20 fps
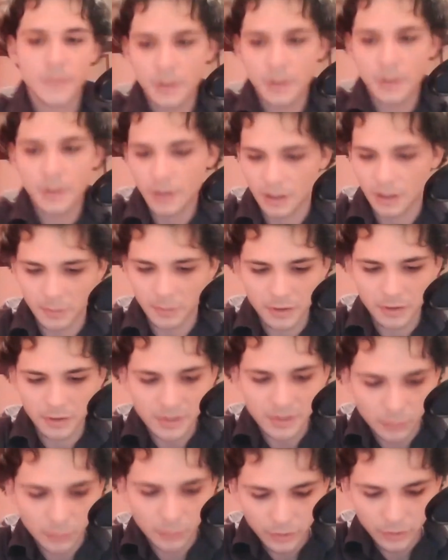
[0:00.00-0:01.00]
I suppose
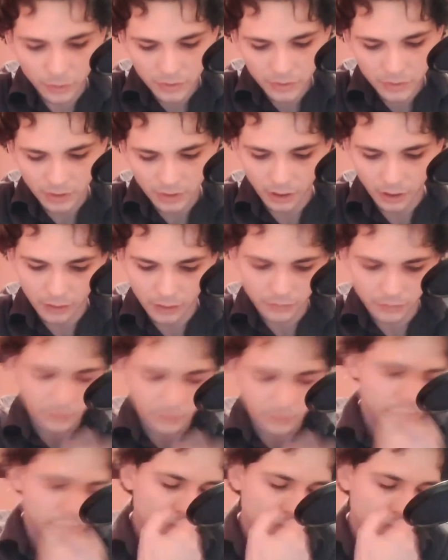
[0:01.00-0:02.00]
it would have also kind
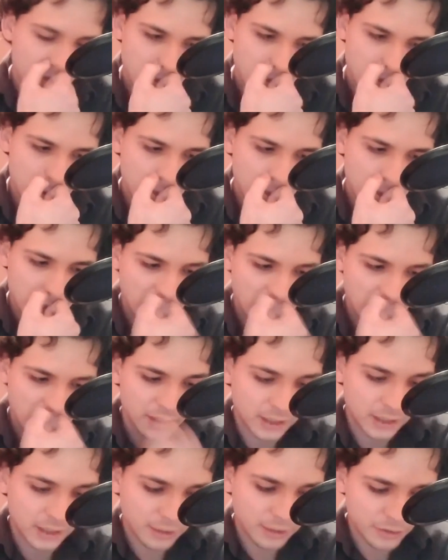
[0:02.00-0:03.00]
of, I
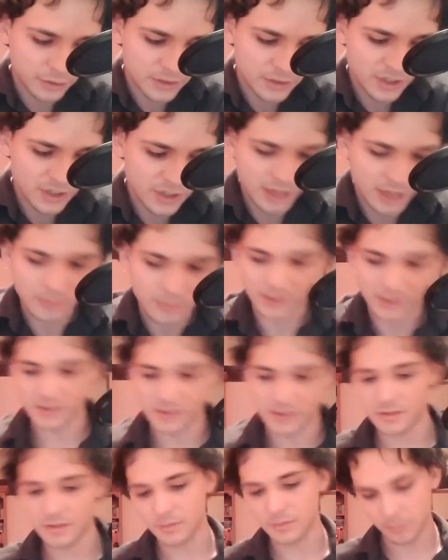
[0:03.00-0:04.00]
get what you're saying,
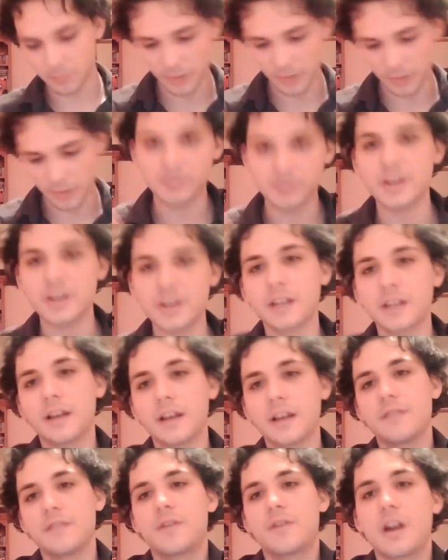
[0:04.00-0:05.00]
because it being in that
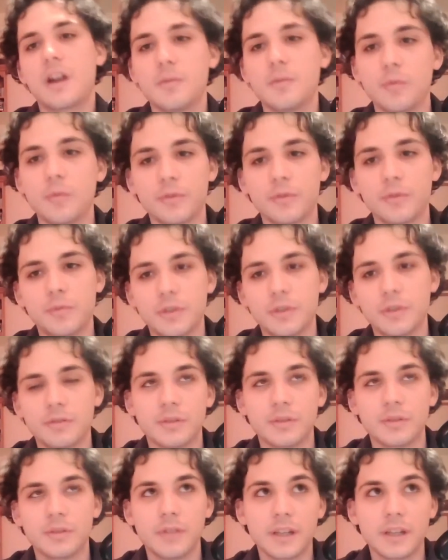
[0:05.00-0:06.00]
environment would have put
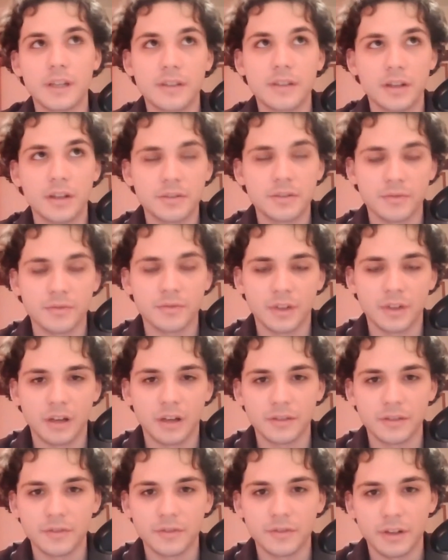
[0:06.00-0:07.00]
you in touch with a kind
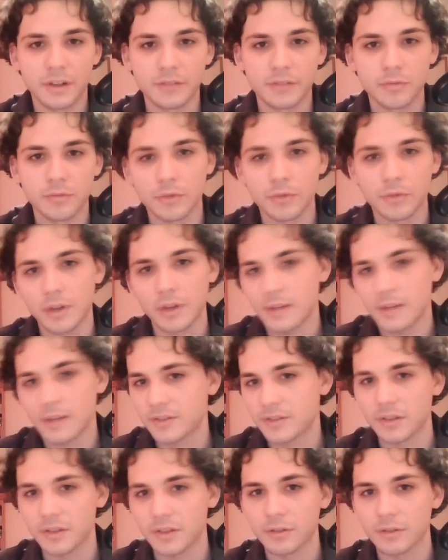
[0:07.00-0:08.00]
of very raw
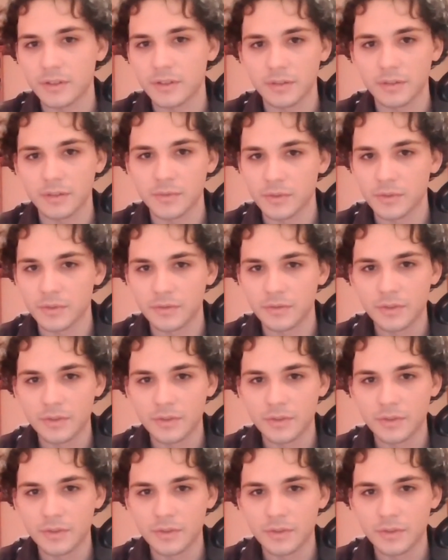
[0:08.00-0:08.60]
lifestyle, in terms of